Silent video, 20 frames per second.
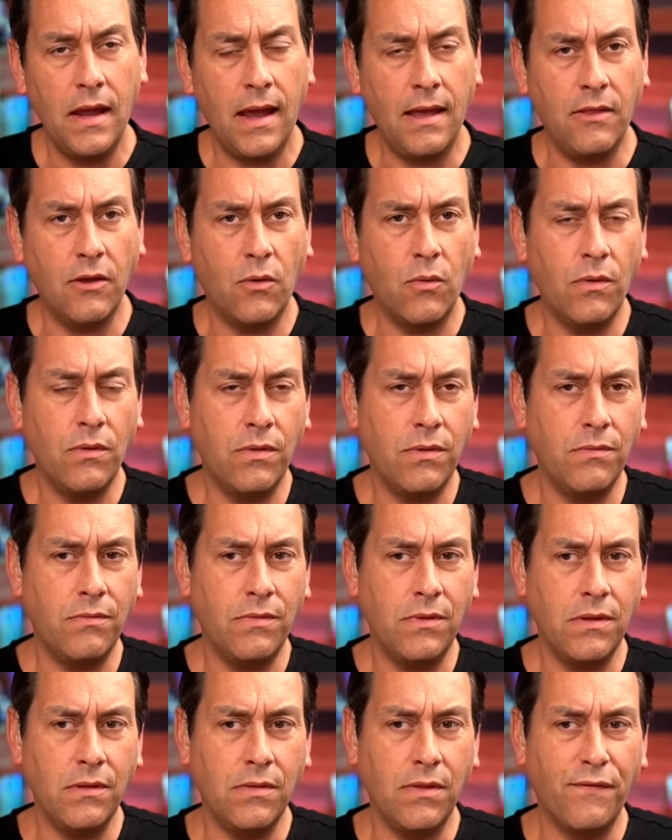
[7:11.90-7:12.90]
And
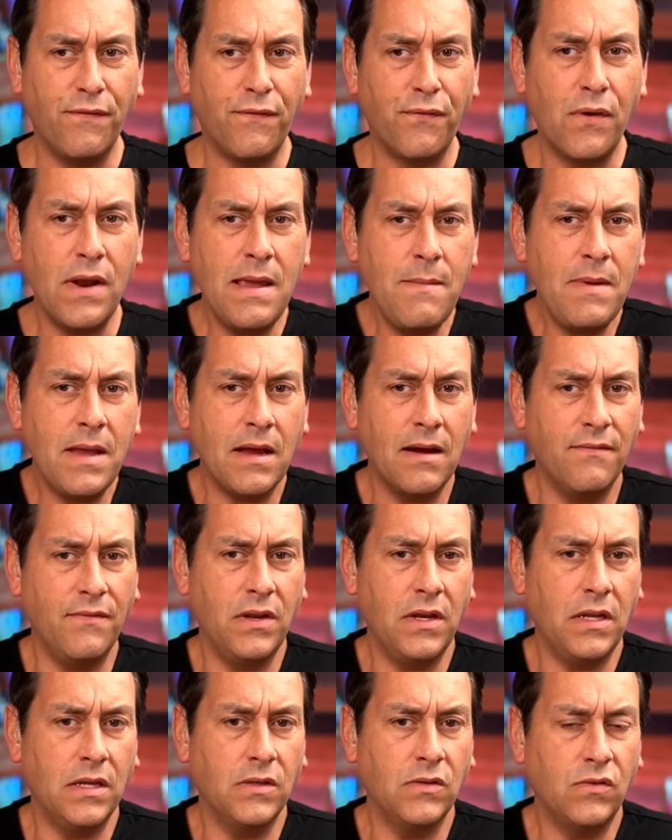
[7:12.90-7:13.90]
the framing of
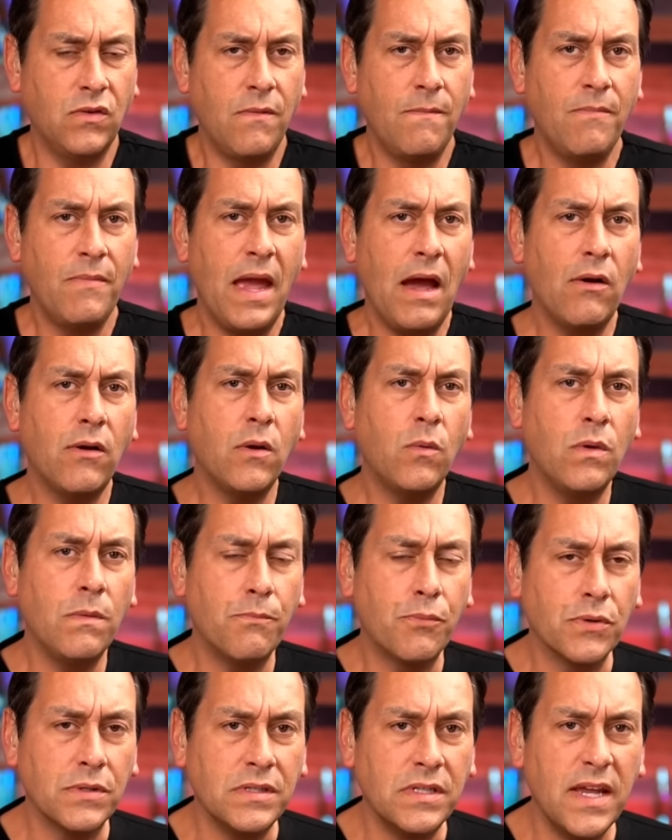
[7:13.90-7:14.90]
it is, how can we
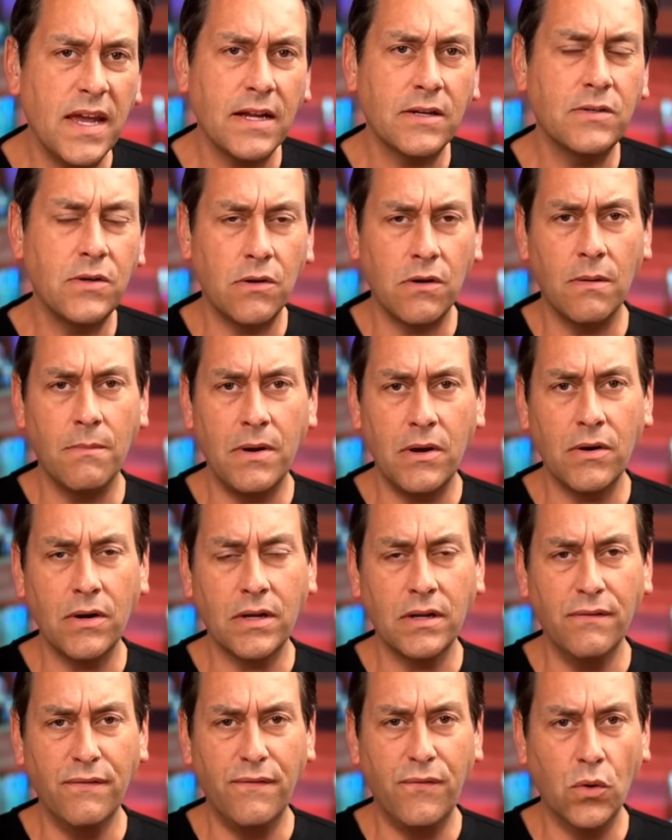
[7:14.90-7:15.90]
protect our
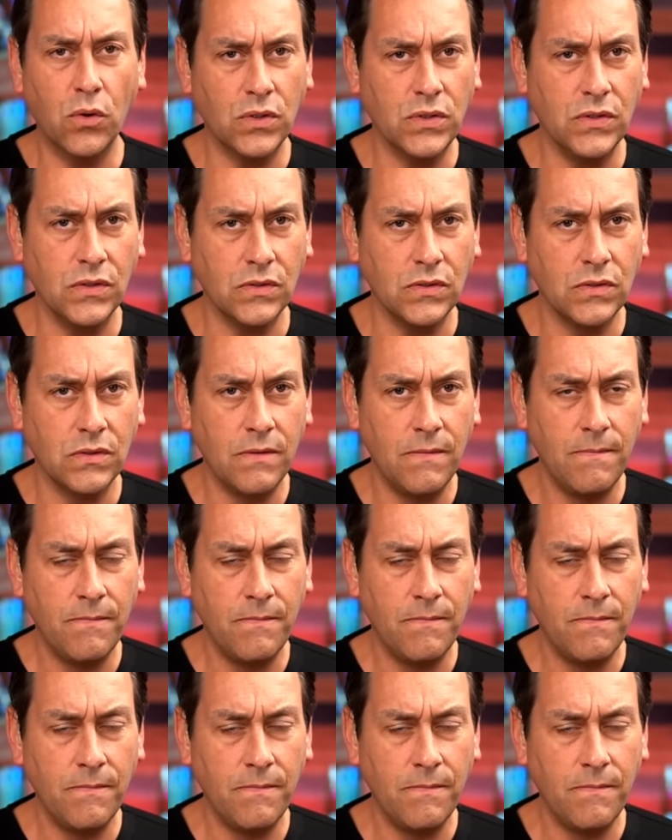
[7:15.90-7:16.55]
American forces?